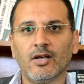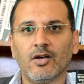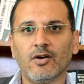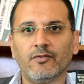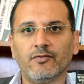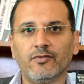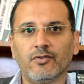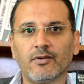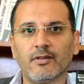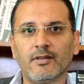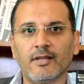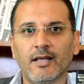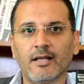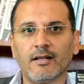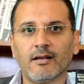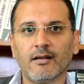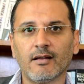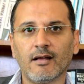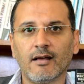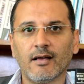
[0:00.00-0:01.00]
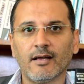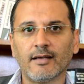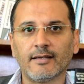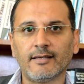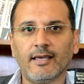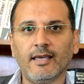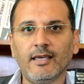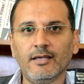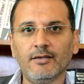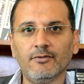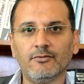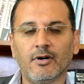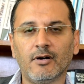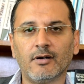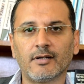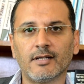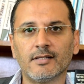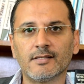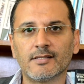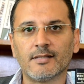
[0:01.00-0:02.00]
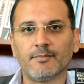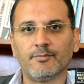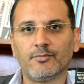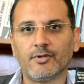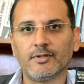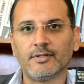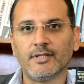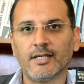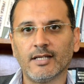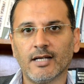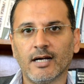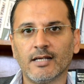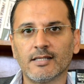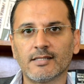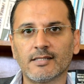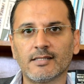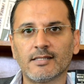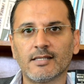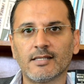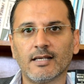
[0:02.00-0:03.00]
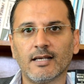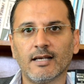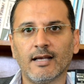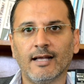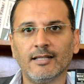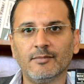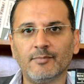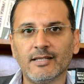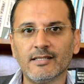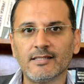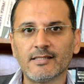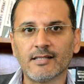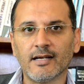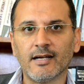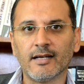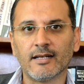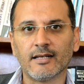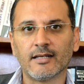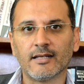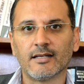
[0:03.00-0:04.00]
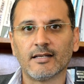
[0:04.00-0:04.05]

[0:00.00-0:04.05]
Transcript: for their key work in supporting us and Palestine.